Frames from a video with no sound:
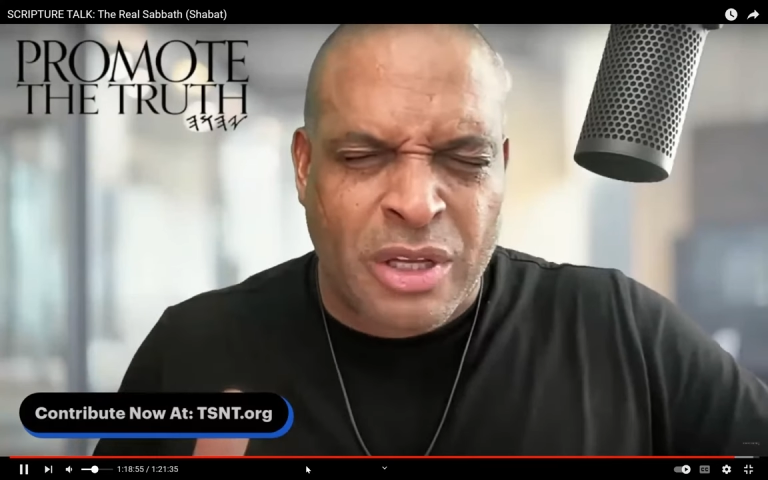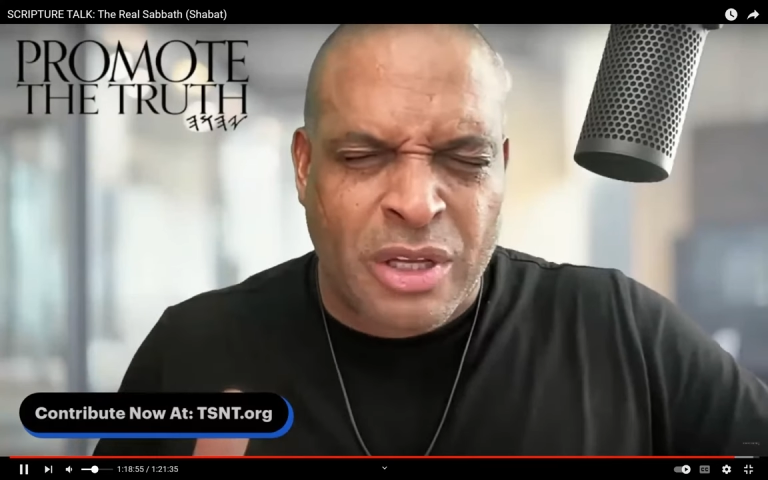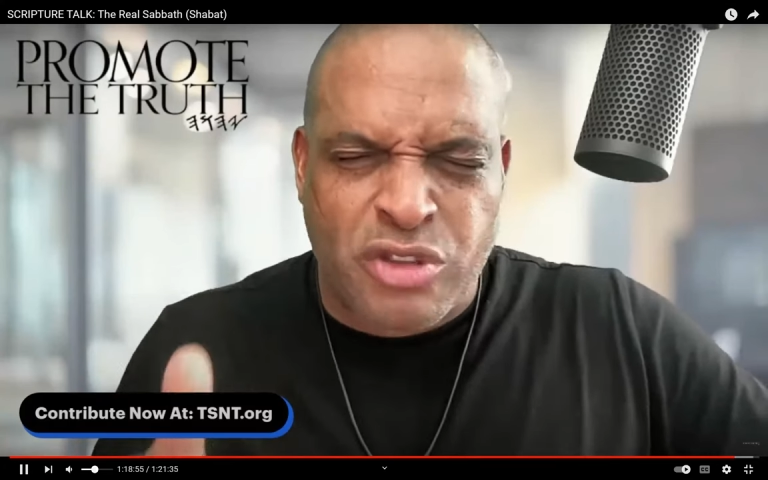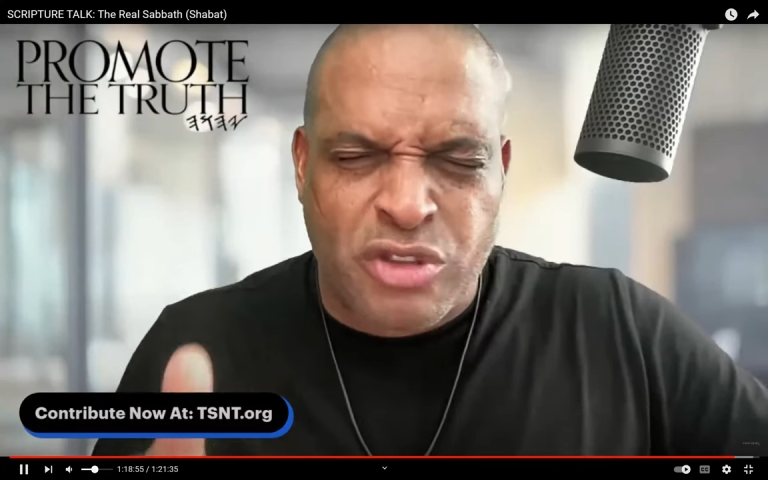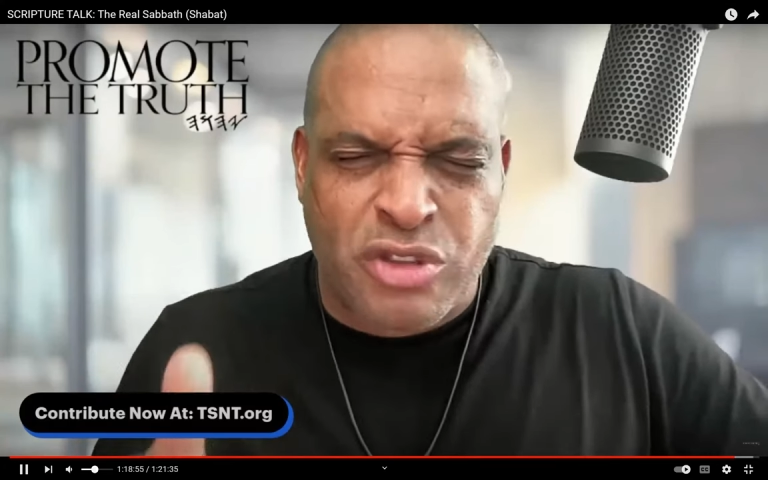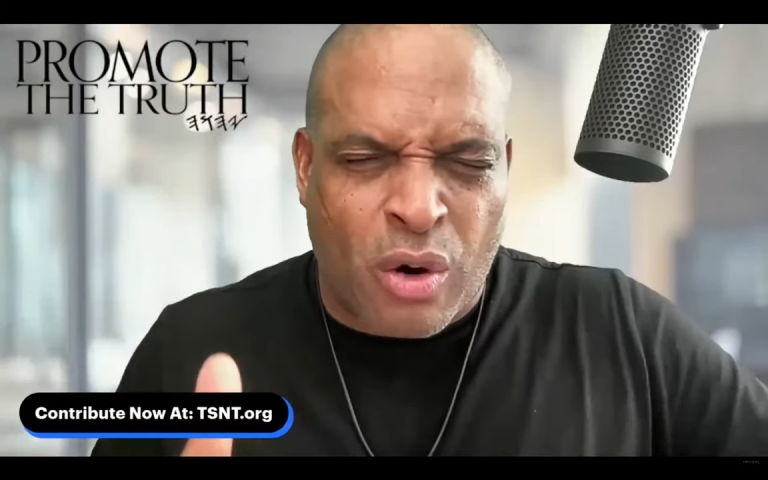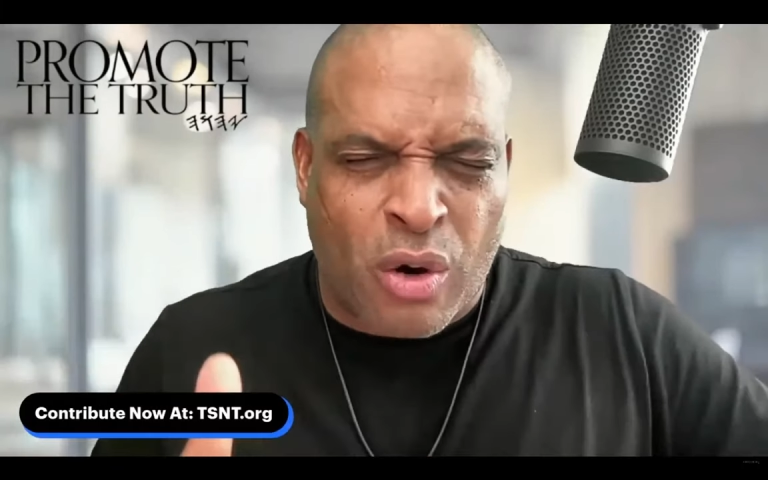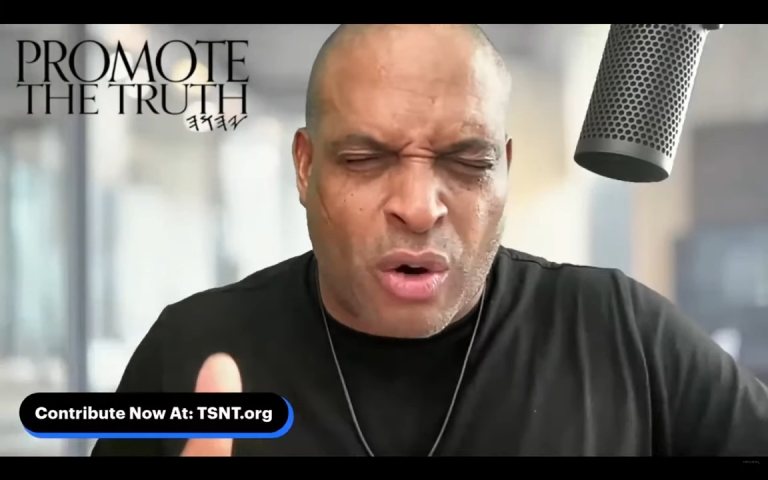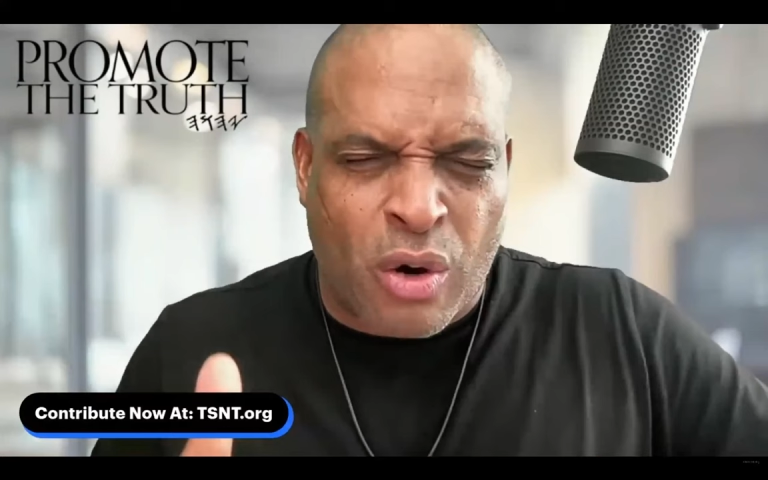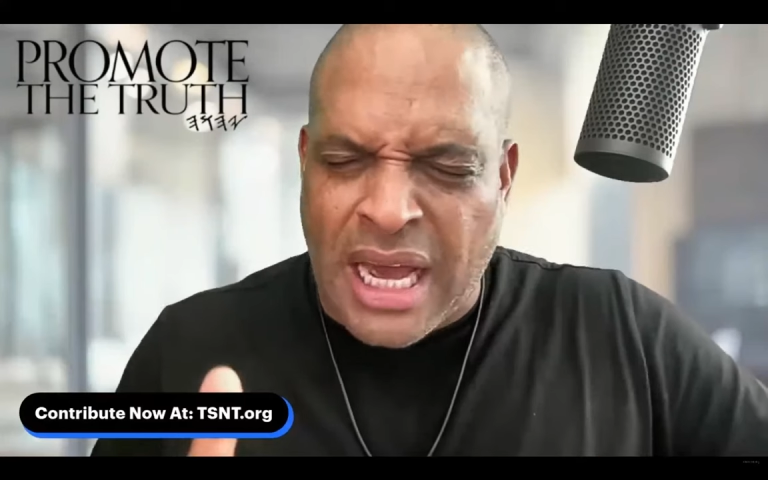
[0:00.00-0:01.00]
And you showed
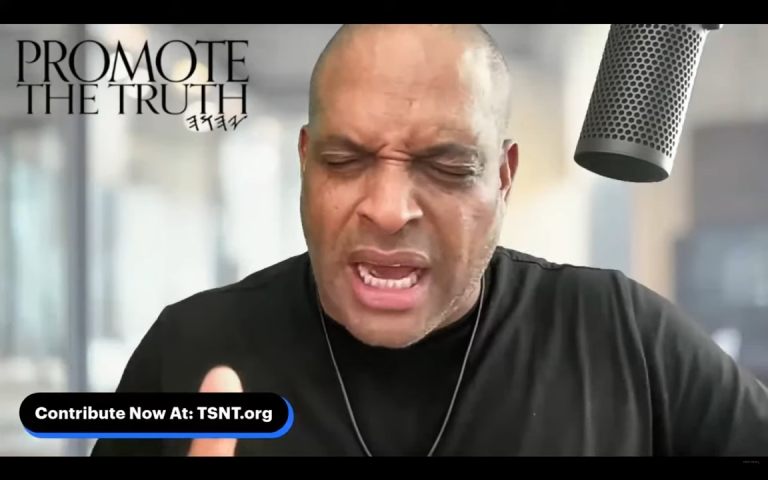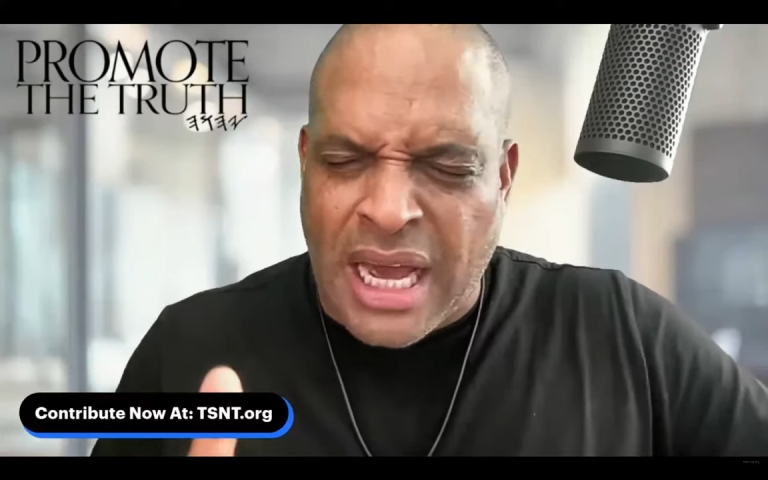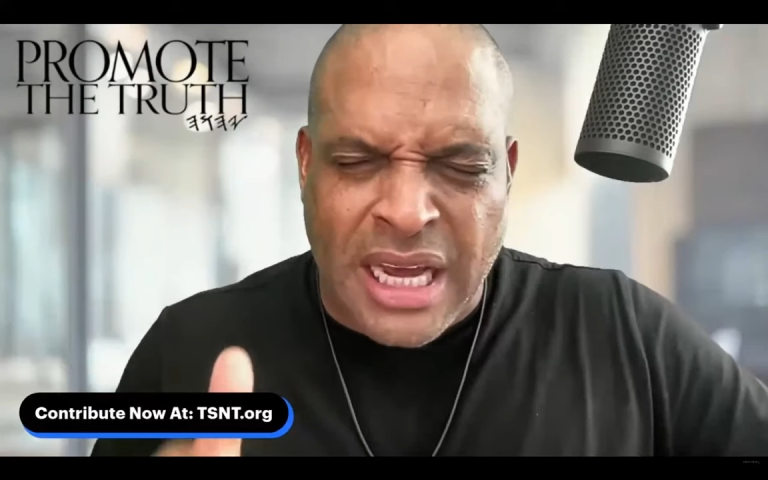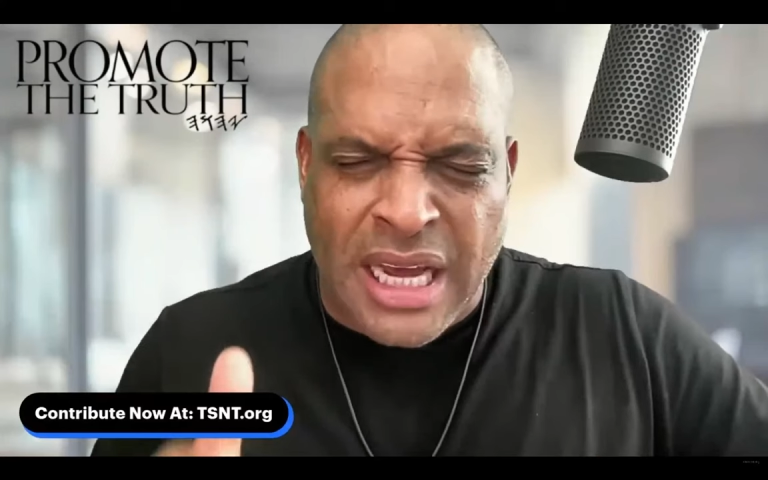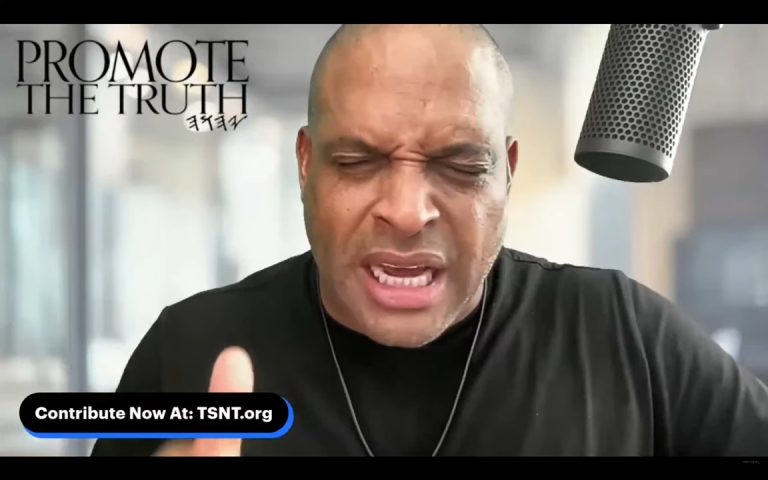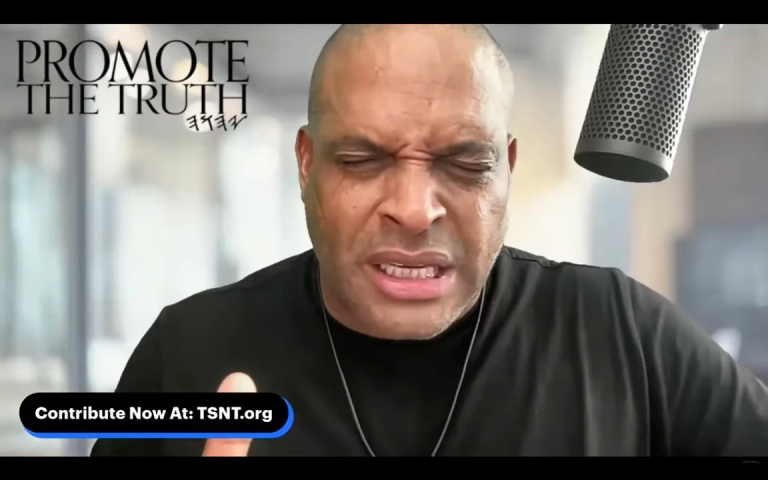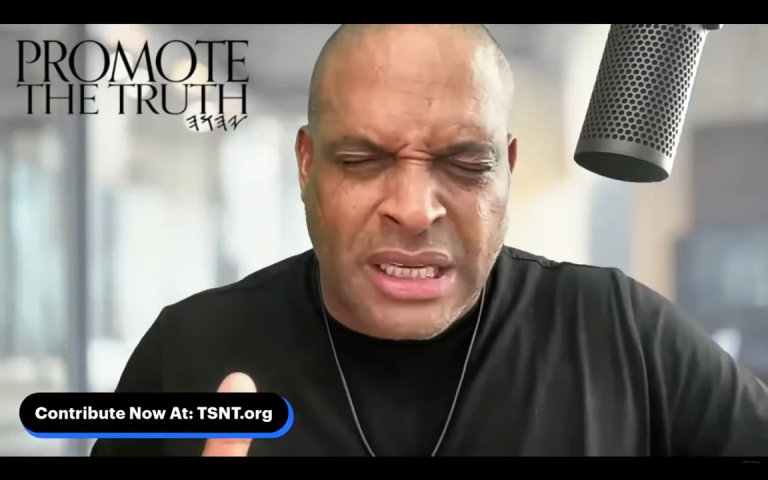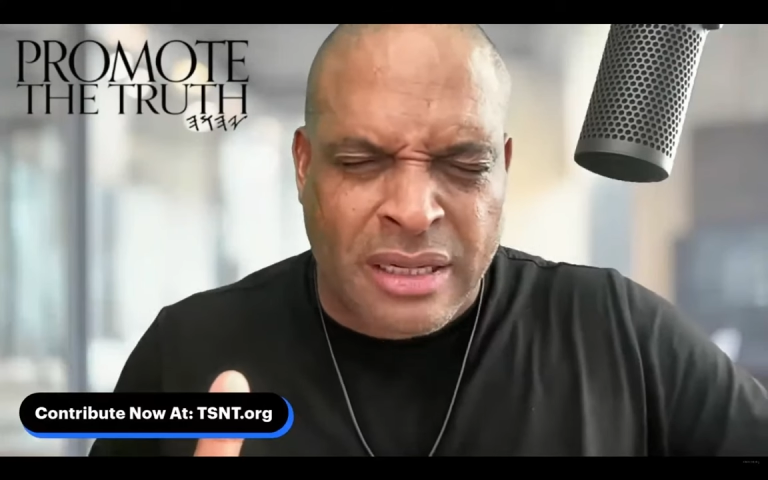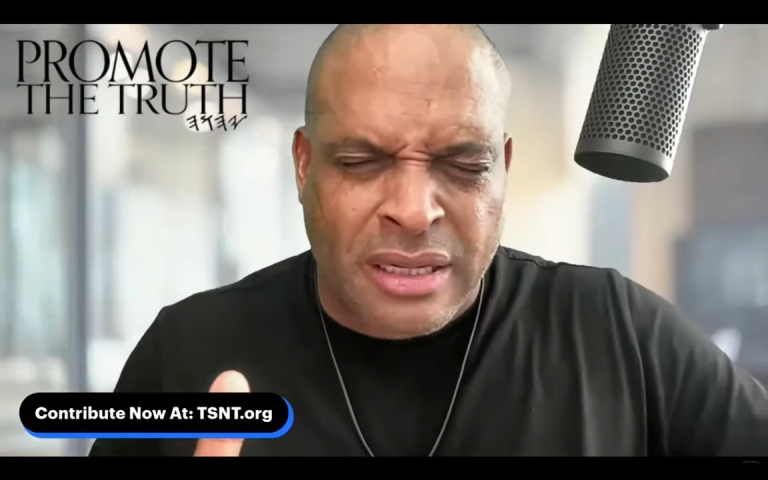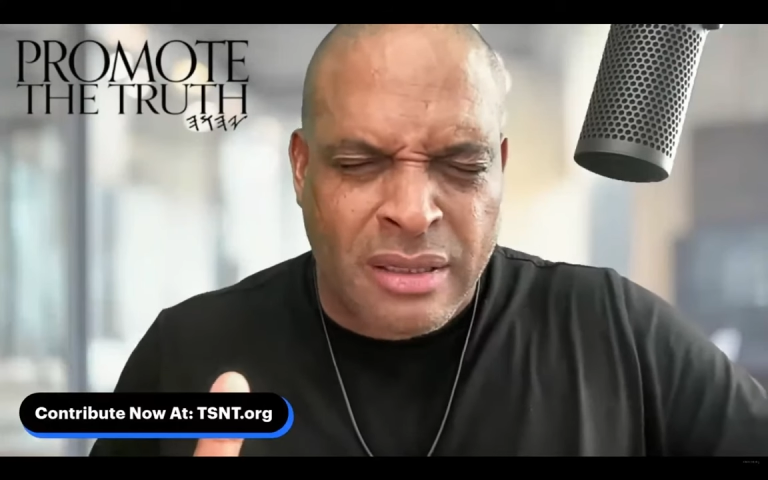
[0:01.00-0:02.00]
me time and time
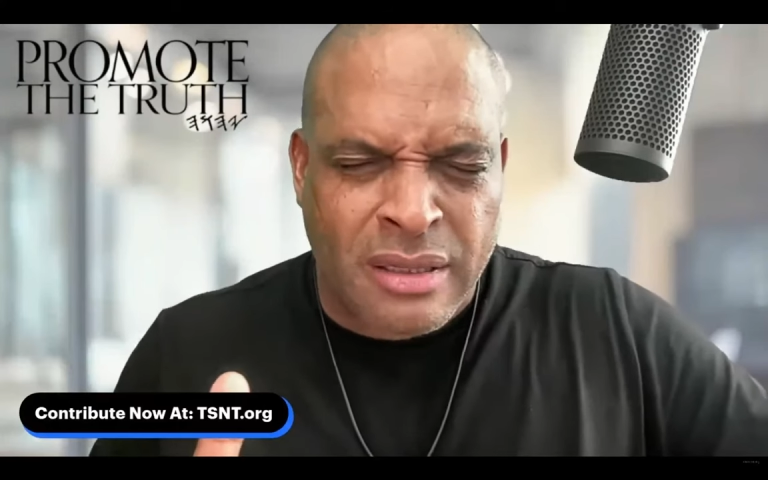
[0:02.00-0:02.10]
again,